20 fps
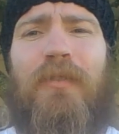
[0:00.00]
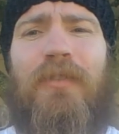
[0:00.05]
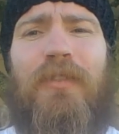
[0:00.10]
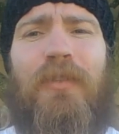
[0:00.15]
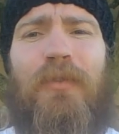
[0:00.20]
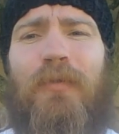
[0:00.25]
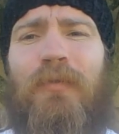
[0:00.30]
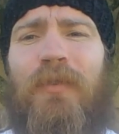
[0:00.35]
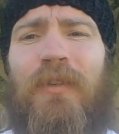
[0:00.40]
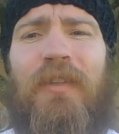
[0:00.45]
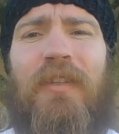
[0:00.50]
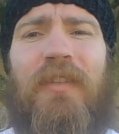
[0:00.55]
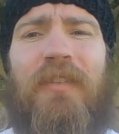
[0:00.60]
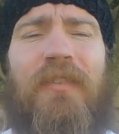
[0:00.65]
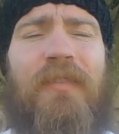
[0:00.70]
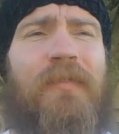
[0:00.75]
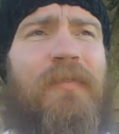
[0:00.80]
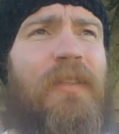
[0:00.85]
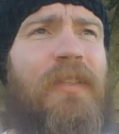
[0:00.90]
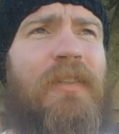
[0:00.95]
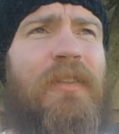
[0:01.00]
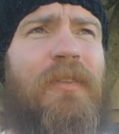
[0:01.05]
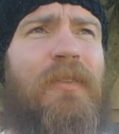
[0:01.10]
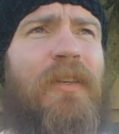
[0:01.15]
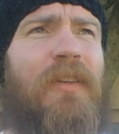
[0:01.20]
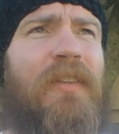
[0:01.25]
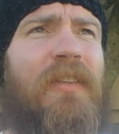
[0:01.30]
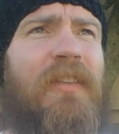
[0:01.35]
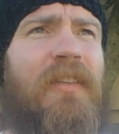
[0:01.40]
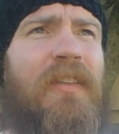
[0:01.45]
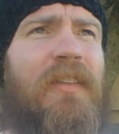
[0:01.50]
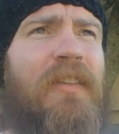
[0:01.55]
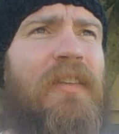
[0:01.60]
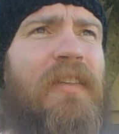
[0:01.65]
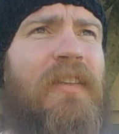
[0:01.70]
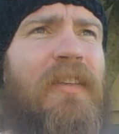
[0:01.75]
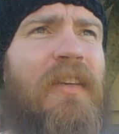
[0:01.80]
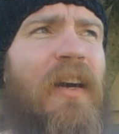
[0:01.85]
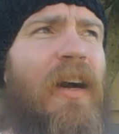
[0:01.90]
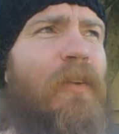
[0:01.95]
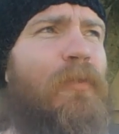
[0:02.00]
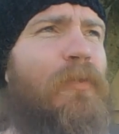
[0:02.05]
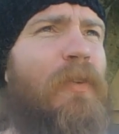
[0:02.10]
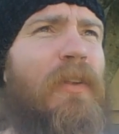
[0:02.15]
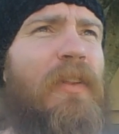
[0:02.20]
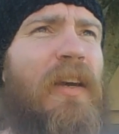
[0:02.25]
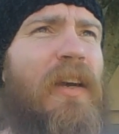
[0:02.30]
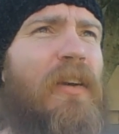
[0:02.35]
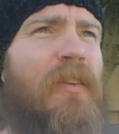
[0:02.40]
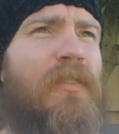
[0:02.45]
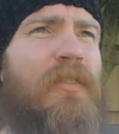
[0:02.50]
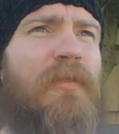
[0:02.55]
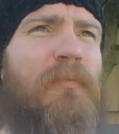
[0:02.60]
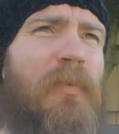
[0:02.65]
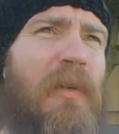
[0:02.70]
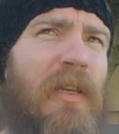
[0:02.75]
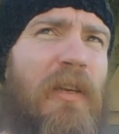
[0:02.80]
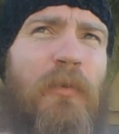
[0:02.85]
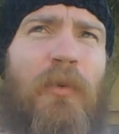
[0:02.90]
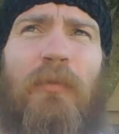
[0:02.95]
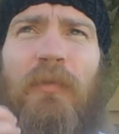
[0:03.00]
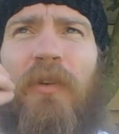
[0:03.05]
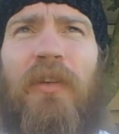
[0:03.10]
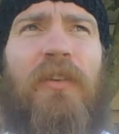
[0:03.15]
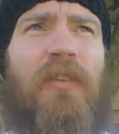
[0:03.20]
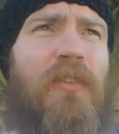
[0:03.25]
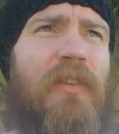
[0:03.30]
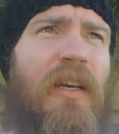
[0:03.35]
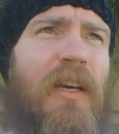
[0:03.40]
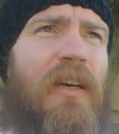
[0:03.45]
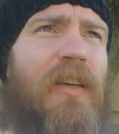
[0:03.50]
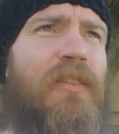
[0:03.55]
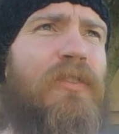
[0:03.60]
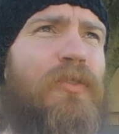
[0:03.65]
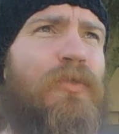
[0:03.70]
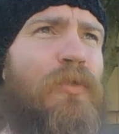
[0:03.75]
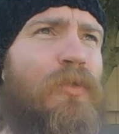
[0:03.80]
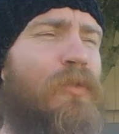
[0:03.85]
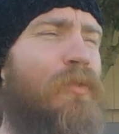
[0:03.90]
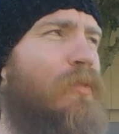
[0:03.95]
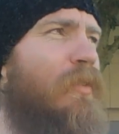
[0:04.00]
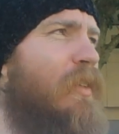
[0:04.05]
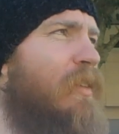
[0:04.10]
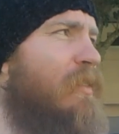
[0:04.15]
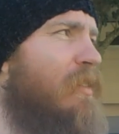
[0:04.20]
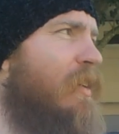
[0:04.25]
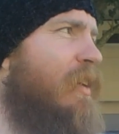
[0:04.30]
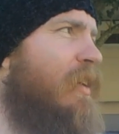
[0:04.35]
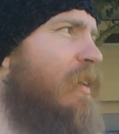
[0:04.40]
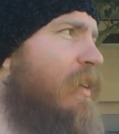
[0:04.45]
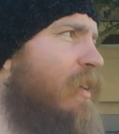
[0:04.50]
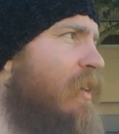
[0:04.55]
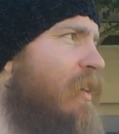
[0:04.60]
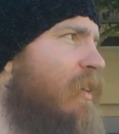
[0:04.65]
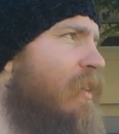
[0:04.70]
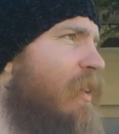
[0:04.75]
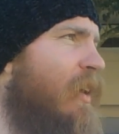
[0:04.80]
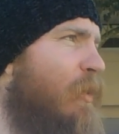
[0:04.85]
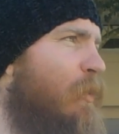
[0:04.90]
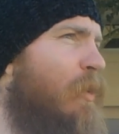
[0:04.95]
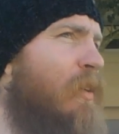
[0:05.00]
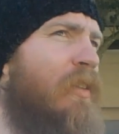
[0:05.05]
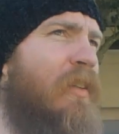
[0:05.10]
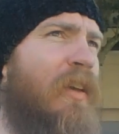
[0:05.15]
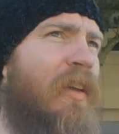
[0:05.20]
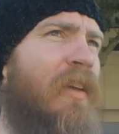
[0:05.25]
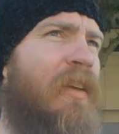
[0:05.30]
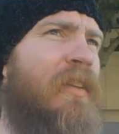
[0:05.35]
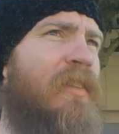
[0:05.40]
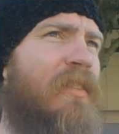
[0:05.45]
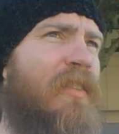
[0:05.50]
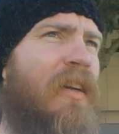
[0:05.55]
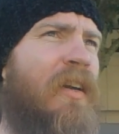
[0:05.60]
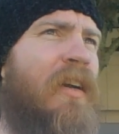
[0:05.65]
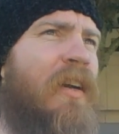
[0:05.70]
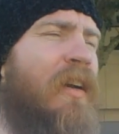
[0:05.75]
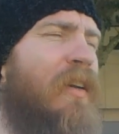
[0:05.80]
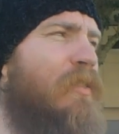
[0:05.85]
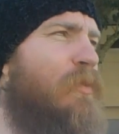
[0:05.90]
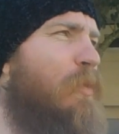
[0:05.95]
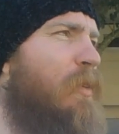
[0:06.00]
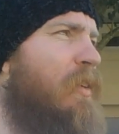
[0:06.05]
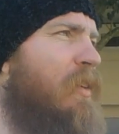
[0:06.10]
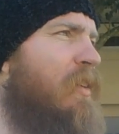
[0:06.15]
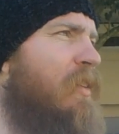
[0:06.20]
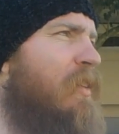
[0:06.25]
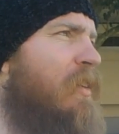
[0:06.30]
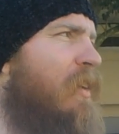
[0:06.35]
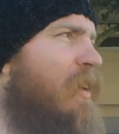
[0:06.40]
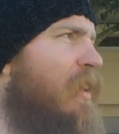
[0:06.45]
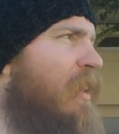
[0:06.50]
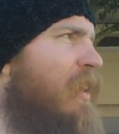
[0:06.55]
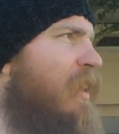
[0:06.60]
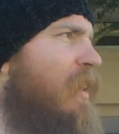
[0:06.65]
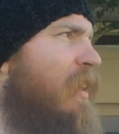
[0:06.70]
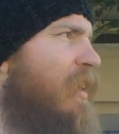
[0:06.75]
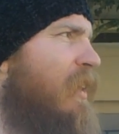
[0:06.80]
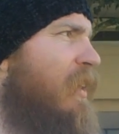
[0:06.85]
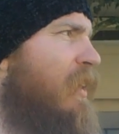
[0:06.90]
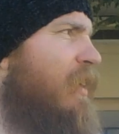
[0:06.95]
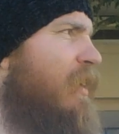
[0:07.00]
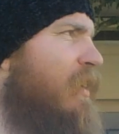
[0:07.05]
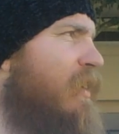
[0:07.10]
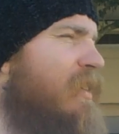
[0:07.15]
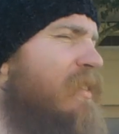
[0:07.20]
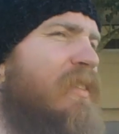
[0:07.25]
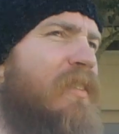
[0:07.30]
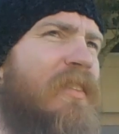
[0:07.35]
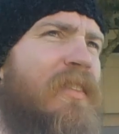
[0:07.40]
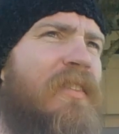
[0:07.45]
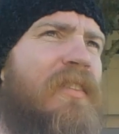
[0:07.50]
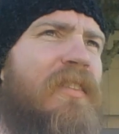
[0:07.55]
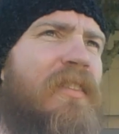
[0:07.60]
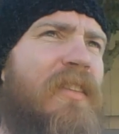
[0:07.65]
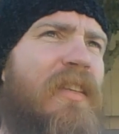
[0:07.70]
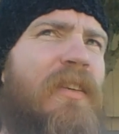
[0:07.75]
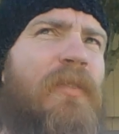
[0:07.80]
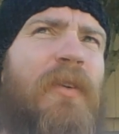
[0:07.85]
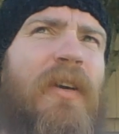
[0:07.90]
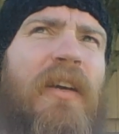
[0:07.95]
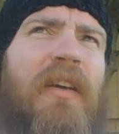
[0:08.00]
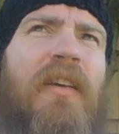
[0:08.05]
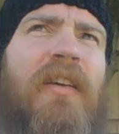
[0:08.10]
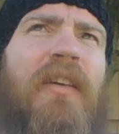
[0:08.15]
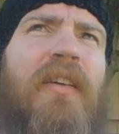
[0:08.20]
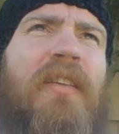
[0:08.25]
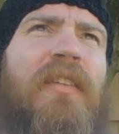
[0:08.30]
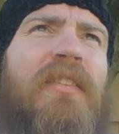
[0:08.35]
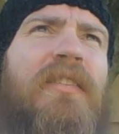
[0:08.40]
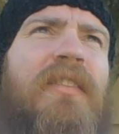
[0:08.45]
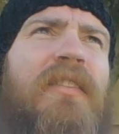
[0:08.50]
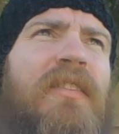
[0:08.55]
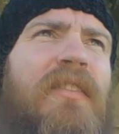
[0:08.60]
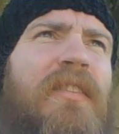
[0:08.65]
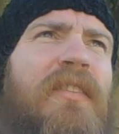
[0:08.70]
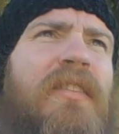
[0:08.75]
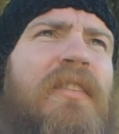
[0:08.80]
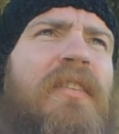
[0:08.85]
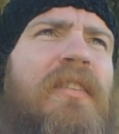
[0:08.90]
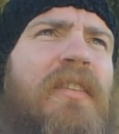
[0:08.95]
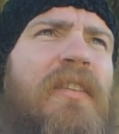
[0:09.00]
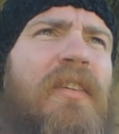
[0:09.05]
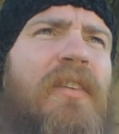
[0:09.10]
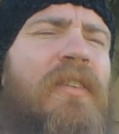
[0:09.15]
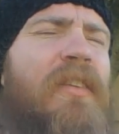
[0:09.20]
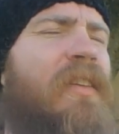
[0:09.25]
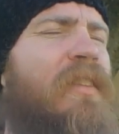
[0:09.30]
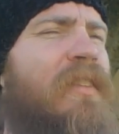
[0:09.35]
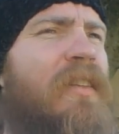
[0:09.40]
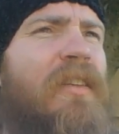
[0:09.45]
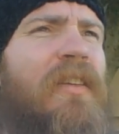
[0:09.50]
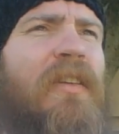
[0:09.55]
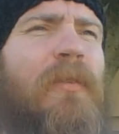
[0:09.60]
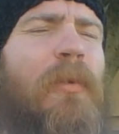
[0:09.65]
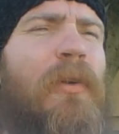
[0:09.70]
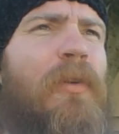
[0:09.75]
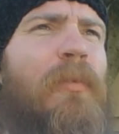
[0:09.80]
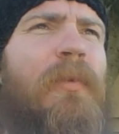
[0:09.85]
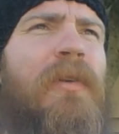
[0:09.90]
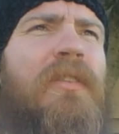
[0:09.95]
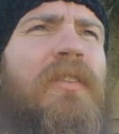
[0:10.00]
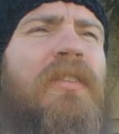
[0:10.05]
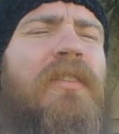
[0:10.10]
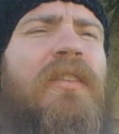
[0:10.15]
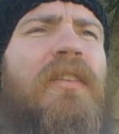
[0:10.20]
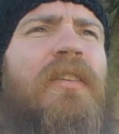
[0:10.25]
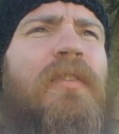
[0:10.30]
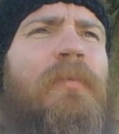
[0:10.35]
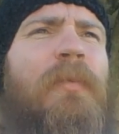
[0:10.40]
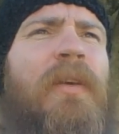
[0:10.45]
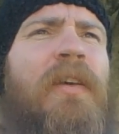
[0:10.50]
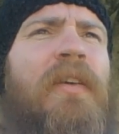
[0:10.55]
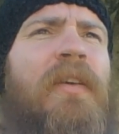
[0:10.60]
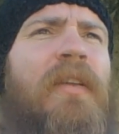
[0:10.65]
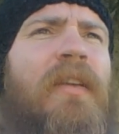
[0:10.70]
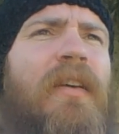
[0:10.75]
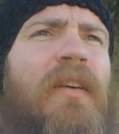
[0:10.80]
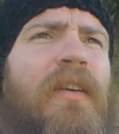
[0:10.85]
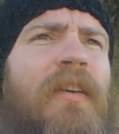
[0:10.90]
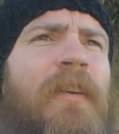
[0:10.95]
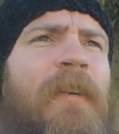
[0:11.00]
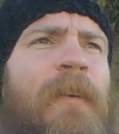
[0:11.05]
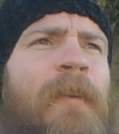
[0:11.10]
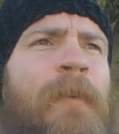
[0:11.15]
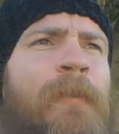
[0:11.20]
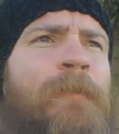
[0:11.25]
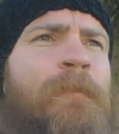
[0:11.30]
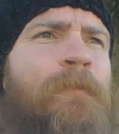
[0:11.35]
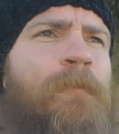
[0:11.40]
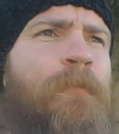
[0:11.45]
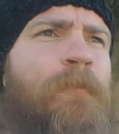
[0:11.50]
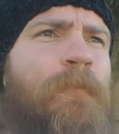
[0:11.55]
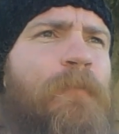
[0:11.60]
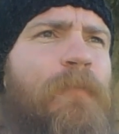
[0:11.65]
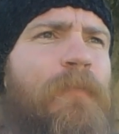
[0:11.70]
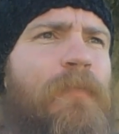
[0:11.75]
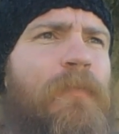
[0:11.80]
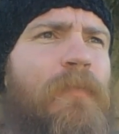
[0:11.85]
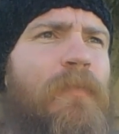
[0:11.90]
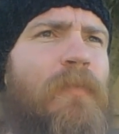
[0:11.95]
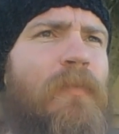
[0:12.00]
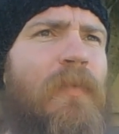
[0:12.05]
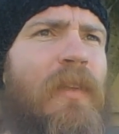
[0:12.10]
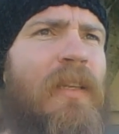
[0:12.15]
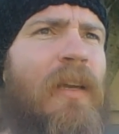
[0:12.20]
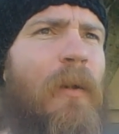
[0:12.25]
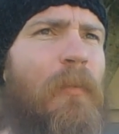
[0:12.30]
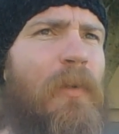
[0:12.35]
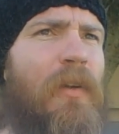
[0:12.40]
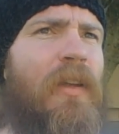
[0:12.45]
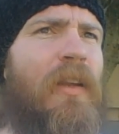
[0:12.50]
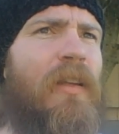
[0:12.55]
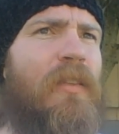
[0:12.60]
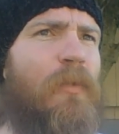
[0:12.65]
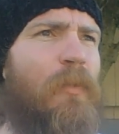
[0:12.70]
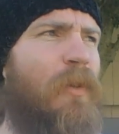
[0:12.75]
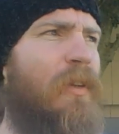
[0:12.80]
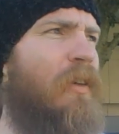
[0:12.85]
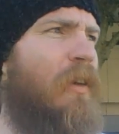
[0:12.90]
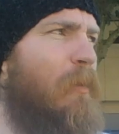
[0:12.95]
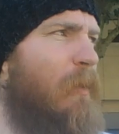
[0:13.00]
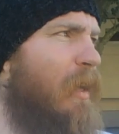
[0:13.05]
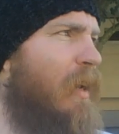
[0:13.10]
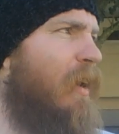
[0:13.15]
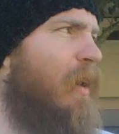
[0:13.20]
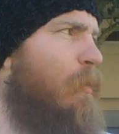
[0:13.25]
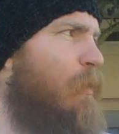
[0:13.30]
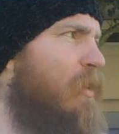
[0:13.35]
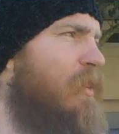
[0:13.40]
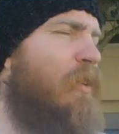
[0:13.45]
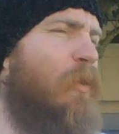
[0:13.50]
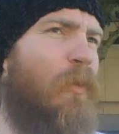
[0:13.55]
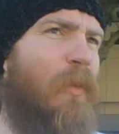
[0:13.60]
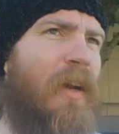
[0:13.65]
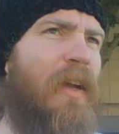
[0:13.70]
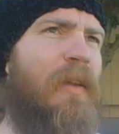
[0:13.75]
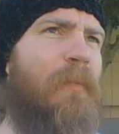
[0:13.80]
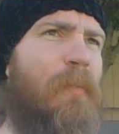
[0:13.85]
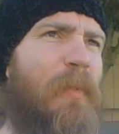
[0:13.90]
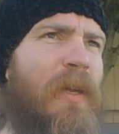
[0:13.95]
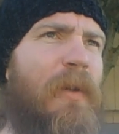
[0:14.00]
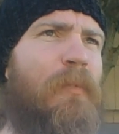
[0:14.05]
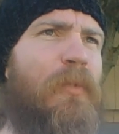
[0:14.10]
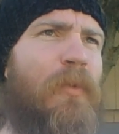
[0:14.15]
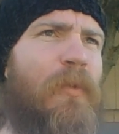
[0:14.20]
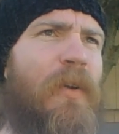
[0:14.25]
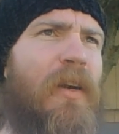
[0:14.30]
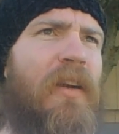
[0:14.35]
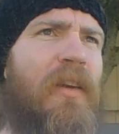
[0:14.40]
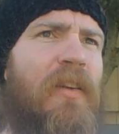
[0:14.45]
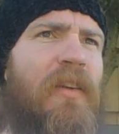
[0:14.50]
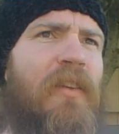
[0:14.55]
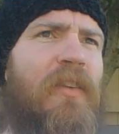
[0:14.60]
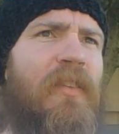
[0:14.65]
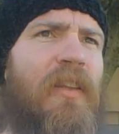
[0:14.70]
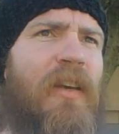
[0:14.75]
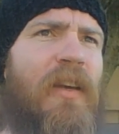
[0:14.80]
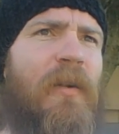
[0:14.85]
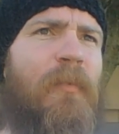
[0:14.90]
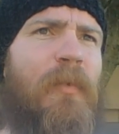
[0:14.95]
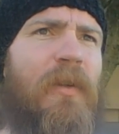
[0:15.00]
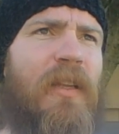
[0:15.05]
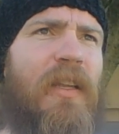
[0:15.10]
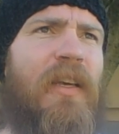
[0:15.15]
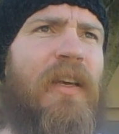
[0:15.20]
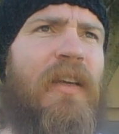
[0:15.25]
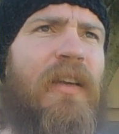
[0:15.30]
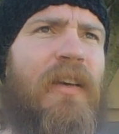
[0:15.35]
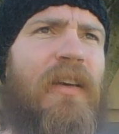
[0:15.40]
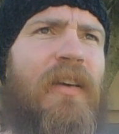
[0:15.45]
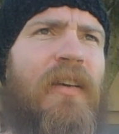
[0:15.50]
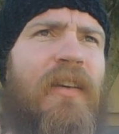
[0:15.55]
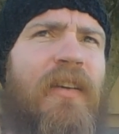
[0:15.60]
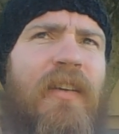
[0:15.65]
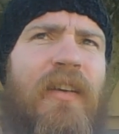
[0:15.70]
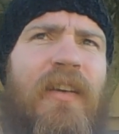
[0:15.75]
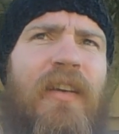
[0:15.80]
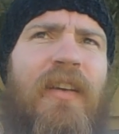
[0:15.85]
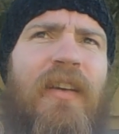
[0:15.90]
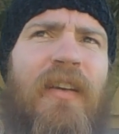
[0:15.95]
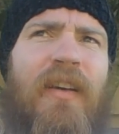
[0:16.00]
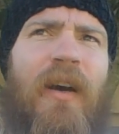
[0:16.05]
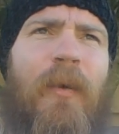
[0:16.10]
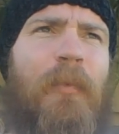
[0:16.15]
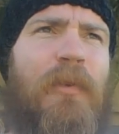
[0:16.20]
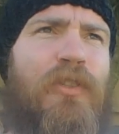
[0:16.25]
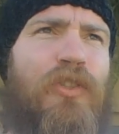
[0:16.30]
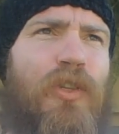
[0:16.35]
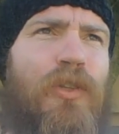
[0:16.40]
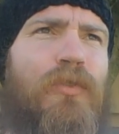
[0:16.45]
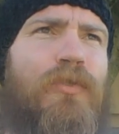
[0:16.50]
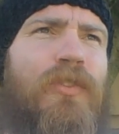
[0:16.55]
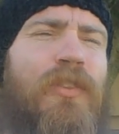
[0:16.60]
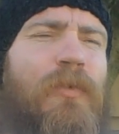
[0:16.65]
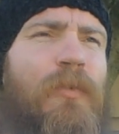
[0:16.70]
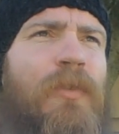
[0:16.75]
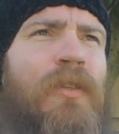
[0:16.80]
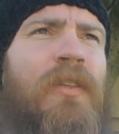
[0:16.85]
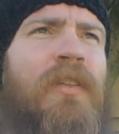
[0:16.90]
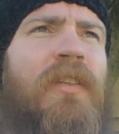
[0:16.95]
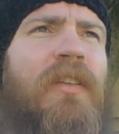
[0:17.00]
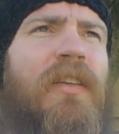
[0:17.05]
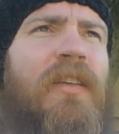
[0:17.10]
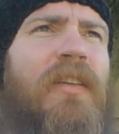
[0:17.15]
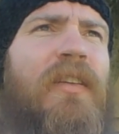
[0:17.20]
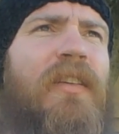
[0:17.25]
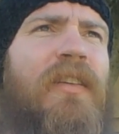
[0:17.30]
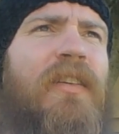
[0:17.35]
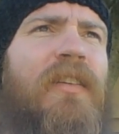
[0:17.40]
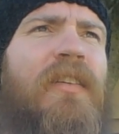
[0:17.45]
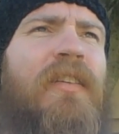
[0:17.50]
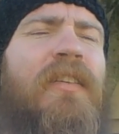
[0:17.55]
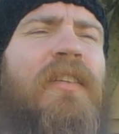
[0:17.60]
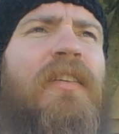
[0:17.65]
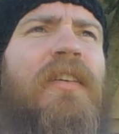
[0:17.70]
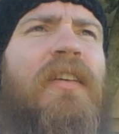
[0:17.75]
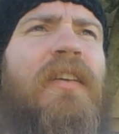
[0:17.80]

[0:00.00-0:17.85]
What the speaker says: It's still fun, I felt like I was being revealed God's truth, and I was like, yeah, like we're in the end times where this is it right here. This is, they tell you a whole bunch of stuff, man. I'm looking out the window. I'm like, I'm with the right people right here. Like, I'm glad I'm a chosen one. Da da da.